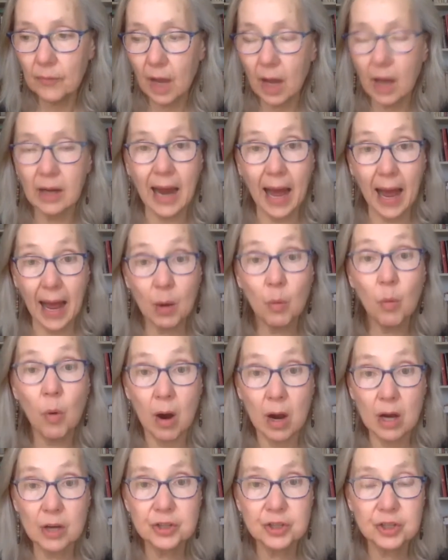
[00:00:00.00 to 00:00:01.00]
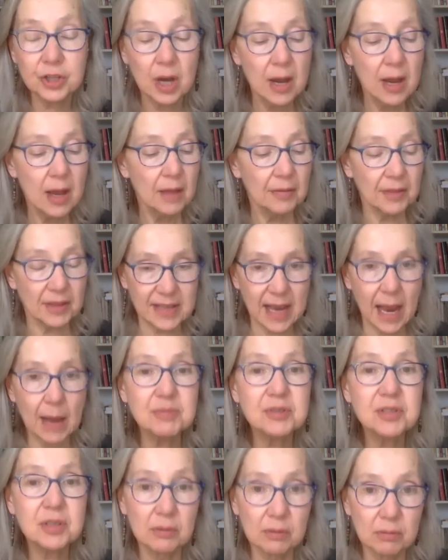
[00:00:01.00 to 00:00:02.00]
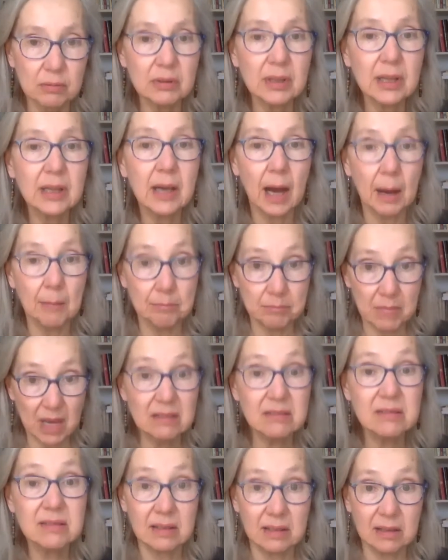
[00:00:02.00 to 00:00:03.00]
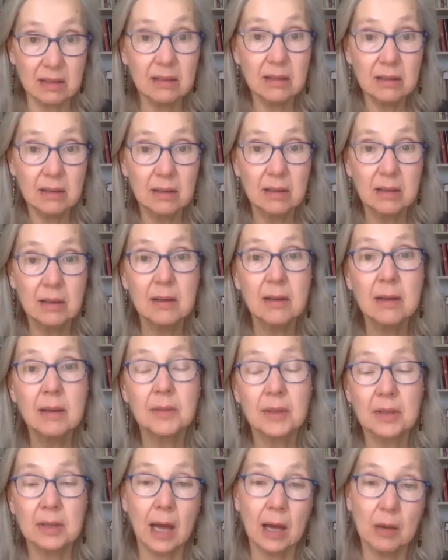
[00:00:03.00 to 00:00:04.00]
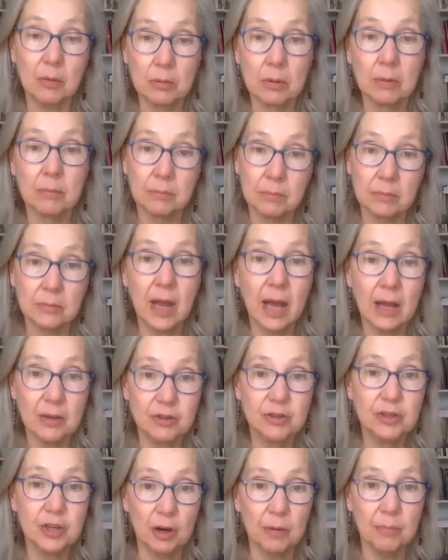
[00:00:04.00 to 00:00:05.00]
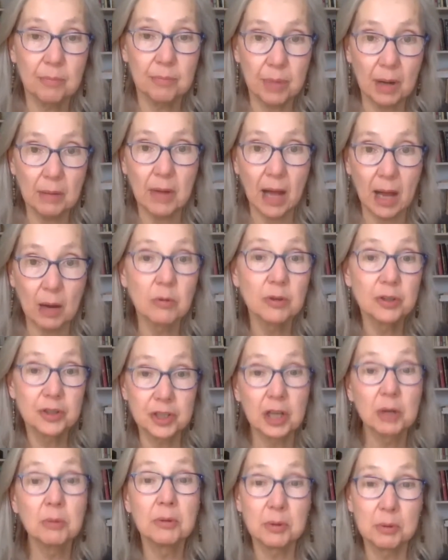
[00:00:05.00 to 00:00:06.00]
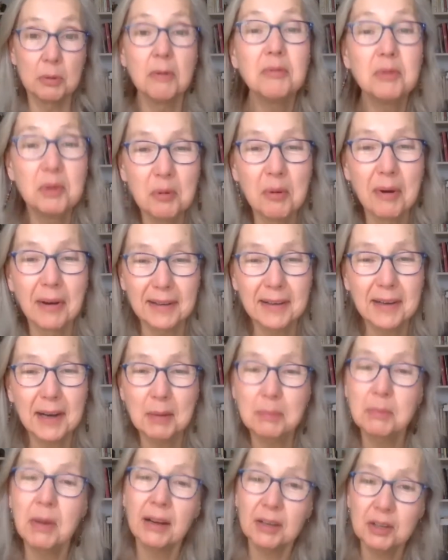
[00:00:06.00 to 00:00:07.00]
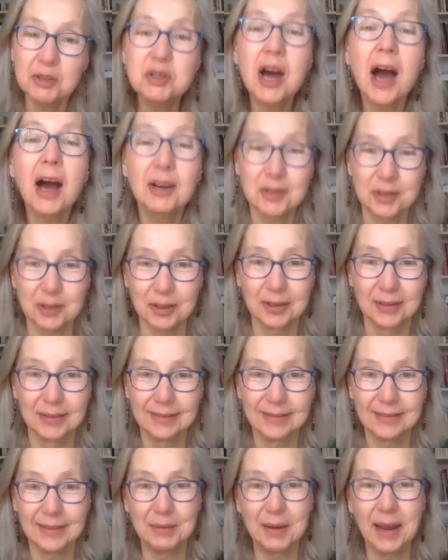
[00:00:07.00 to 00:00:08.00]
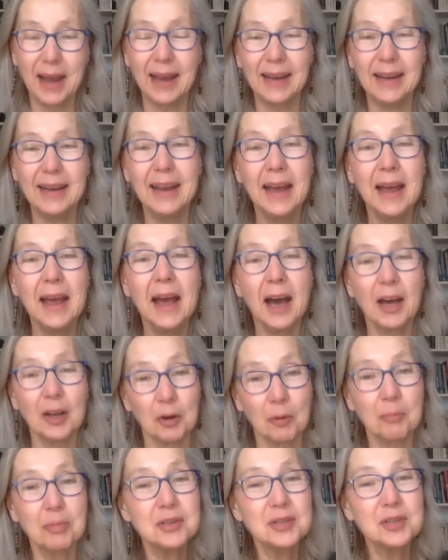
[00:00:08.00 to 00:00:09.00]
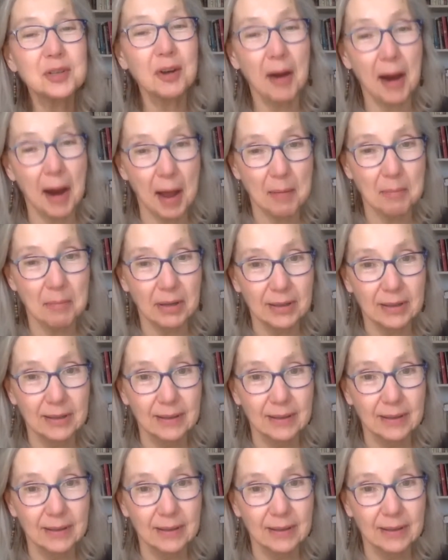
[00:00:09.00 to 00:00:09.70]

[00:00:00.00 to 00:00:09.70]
an eye wash that's absolutely amazing that I will not share. I will share with you if you want it. I'm not a doctor, okay? I don't prescribe.